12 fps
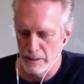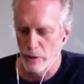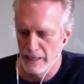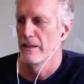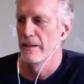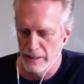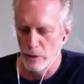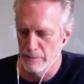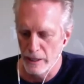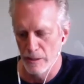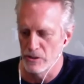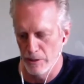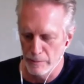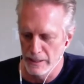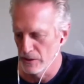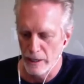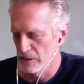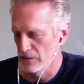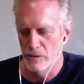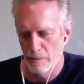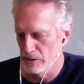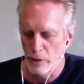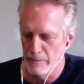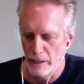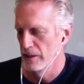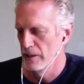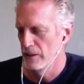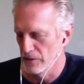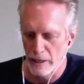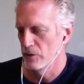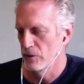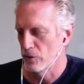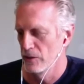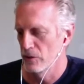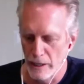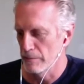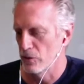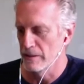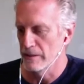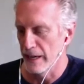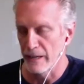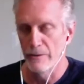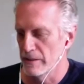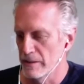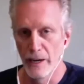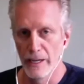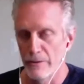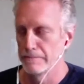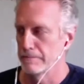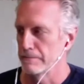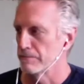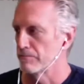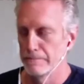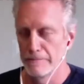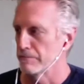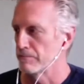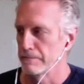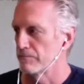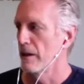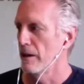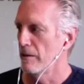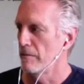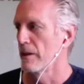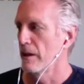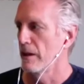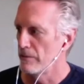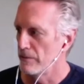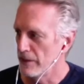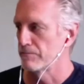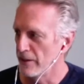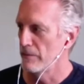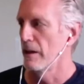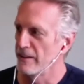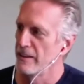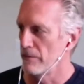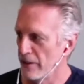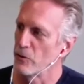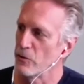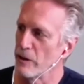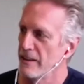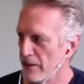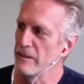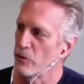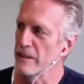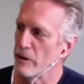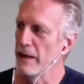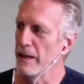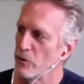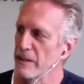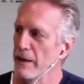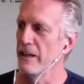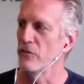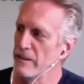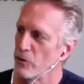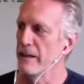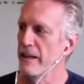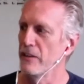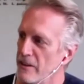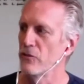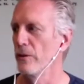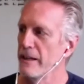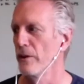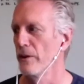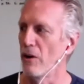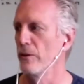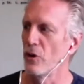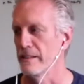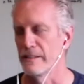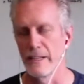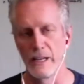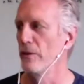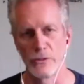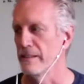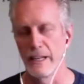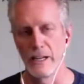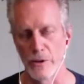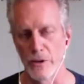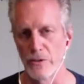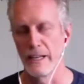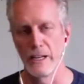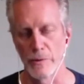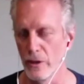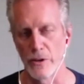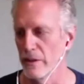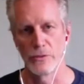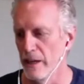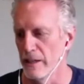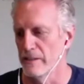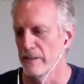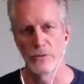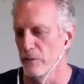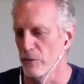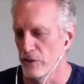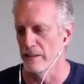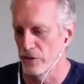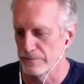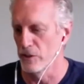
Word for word: damaging, incredibly abusive. It was incredibly terrifying. Um, now, the, the crazy thing about it, as awful as it sounds for the person who's on the hot seat, which